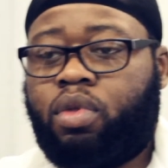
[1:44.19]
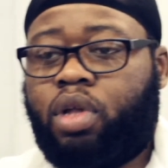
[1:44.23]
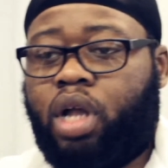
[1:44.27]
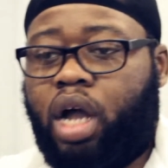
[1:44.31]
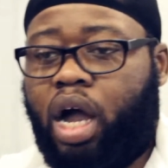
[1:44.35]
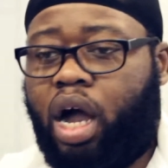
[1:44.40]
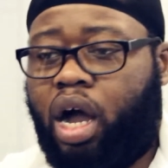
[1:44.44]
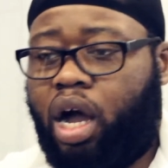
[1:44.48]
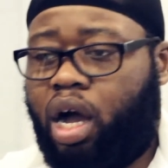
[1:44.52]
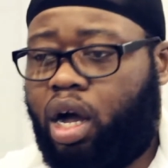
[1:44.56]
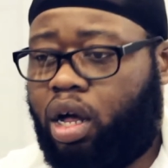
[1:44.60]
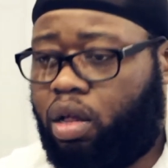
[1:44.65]

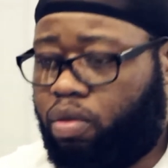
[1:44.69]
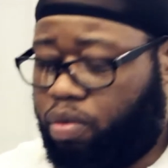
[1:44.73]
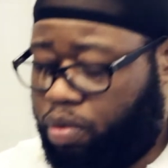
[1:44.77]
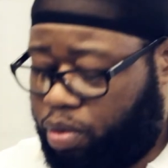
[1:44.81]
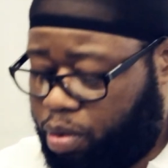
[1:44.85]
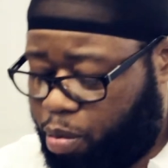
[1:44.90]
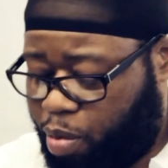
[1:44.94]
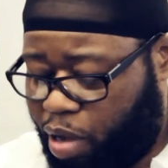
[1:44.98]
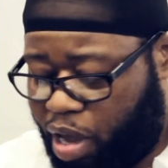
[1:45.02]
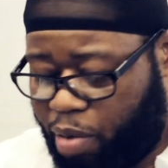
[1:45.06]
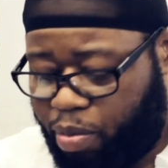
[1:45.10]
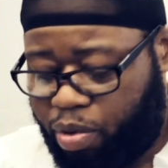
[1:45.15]

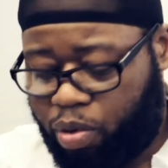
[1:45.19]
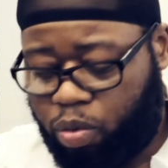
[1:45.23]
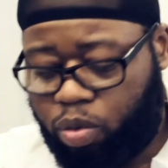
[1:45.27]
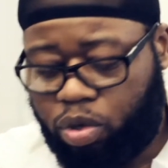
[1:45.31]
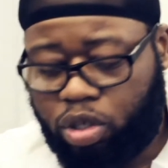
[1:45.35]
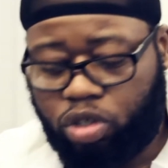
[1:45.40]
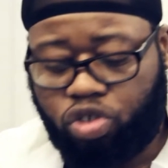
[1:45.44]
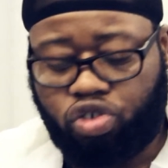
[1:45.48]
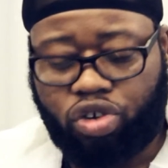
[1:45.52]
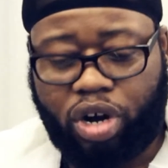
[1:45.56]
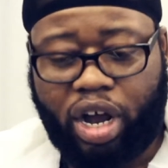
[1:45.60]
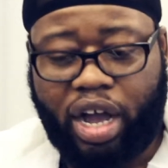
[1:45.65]
The paper
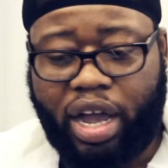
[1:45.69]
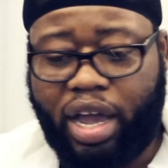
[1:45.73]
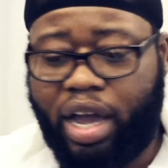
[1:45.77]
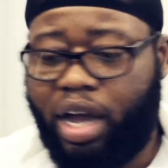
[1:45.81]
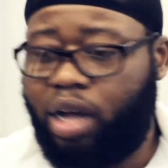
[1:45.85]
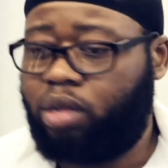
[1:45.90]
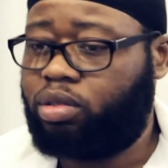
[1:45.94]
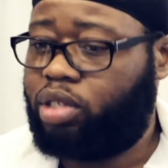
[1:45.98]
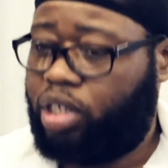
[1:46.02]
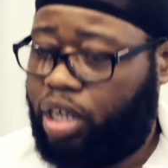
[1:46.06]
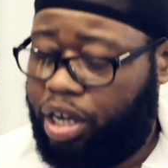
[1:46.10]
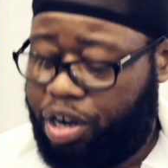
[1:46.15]
will dry
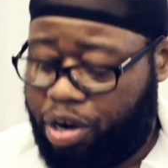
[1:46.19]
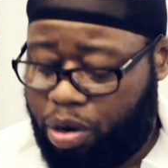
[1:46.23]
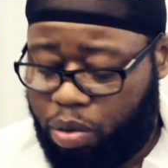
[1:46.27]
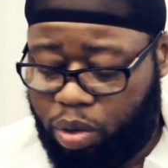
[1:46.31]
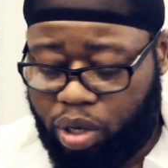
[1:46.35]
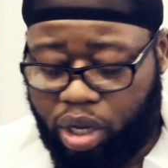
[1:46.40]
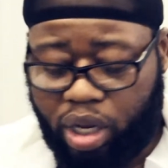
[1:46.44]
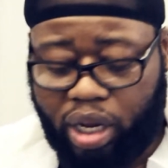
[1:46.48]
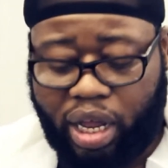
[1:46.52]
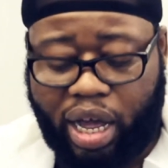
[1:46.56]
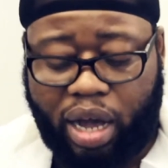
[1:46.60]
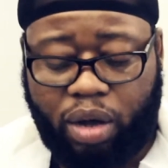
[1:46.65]
out. The air
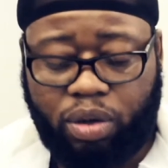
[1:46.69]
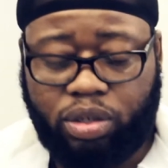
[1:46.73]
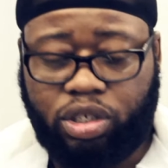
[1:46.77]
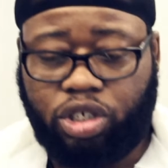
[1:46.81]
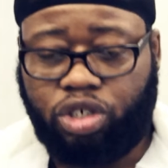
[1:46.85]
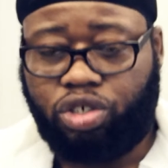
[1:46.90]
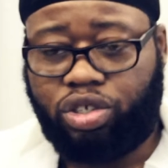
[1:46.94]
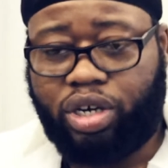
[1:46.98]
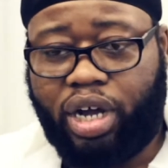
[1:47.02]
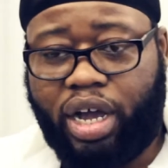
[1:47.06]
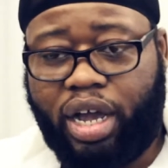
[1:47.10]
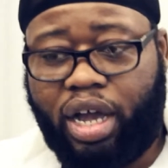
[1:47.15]
will allow it
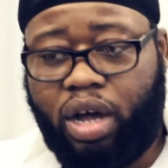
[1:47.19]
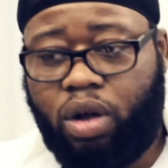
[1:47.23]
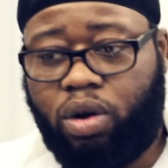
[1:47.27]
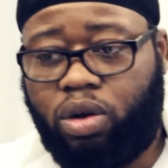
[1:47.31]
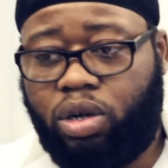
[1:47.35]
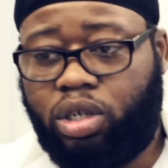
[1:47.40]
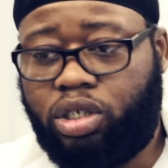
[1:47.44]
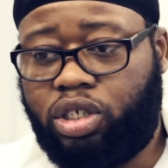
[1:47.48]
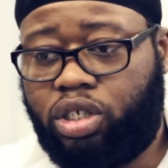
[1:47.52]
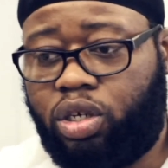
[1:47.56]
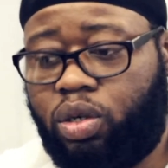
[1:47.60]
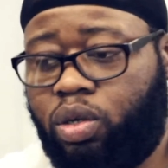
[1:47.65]
to dry out
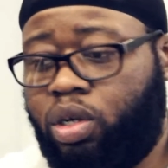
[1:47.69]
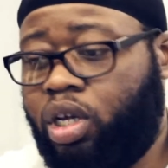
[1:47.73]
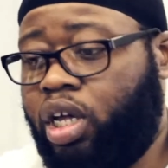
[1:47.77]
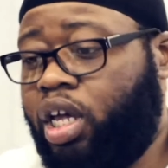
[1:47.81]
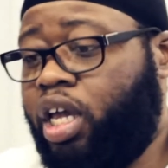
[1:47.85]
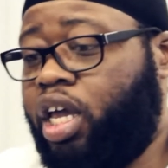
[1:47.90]
also.